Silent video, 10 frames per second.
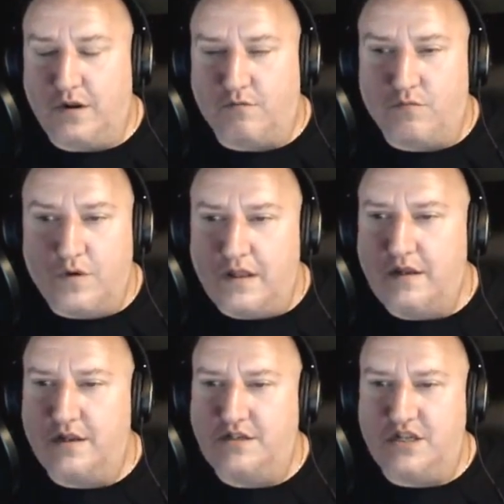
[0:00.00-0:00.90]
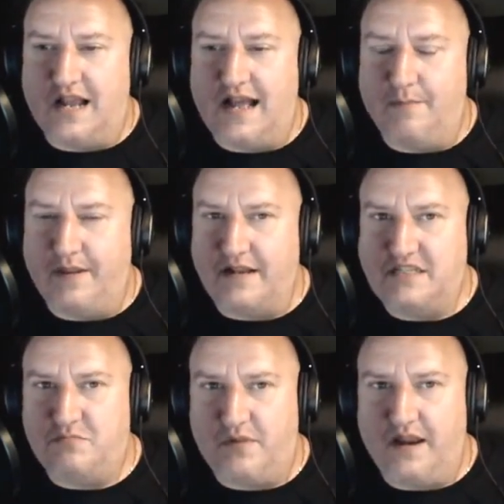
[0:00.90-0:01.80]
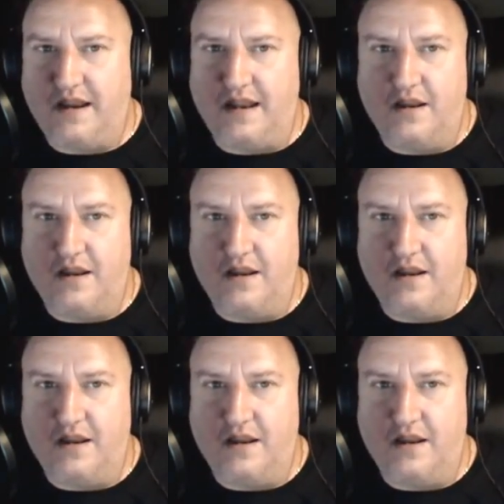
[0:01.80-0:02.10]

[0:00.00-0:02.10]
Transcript: a really good job at explaining